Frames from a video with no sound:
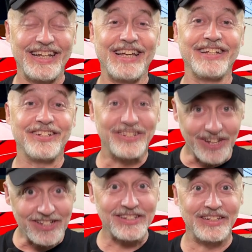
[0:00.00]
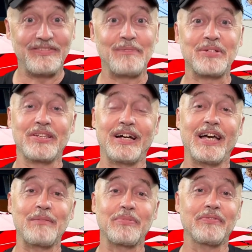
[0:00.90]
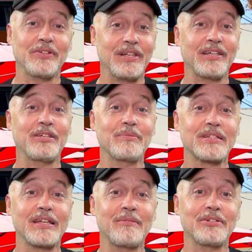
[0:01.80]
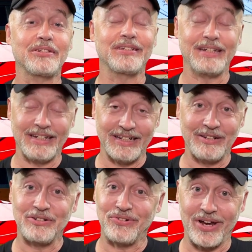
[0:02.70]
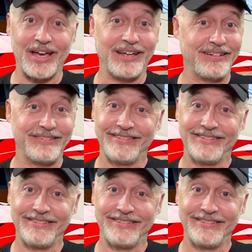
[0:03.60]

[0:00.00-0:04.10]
It does live up to the hype. If you like Cuban sandwiches, you need to go try it.